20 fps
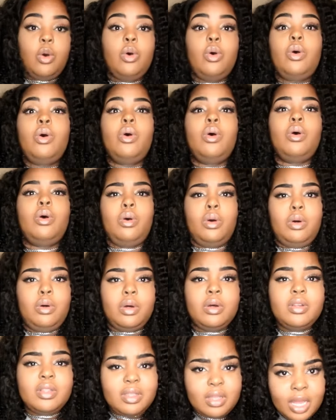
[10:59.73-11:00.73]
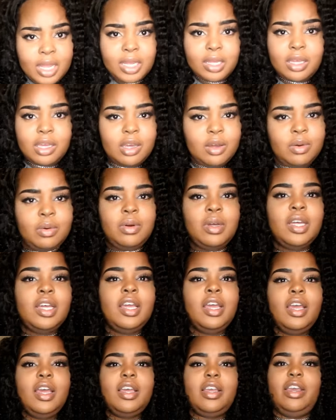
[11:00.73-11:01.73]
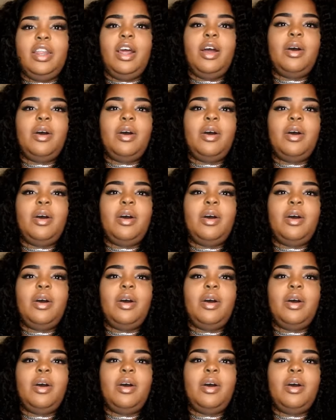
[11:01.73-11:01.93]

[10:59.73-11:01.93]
oh, thank you. You